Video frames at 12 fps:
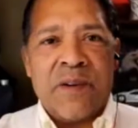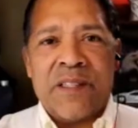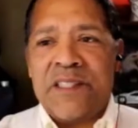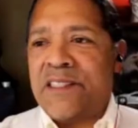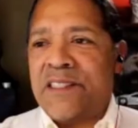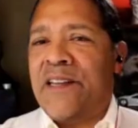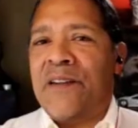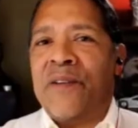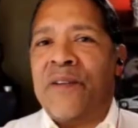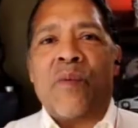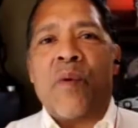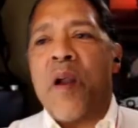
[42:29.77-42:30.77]
just getting
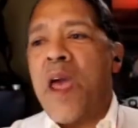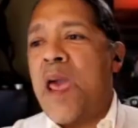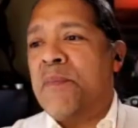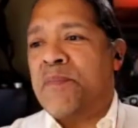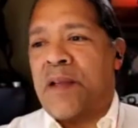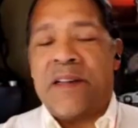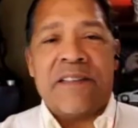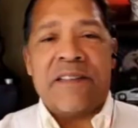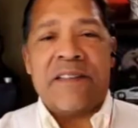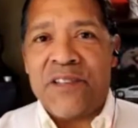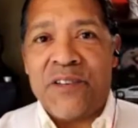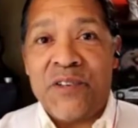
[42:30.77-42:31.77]
raped and it's not
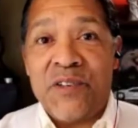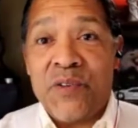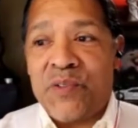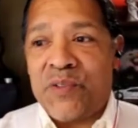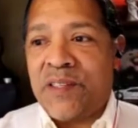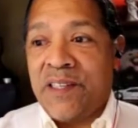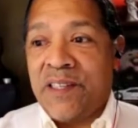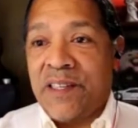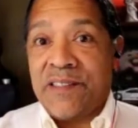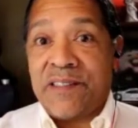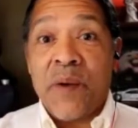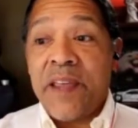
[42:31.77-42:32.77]
even in the news. It's
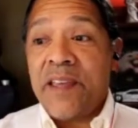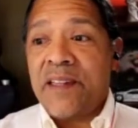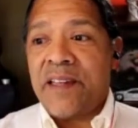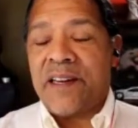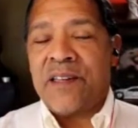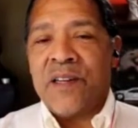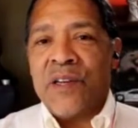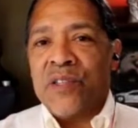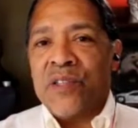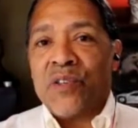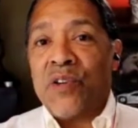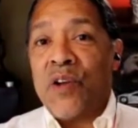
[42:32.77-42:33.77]
unregulated.
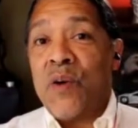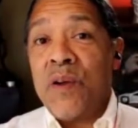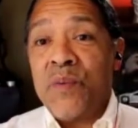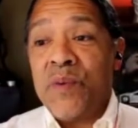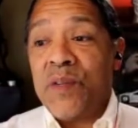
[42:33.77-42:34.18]
So no one really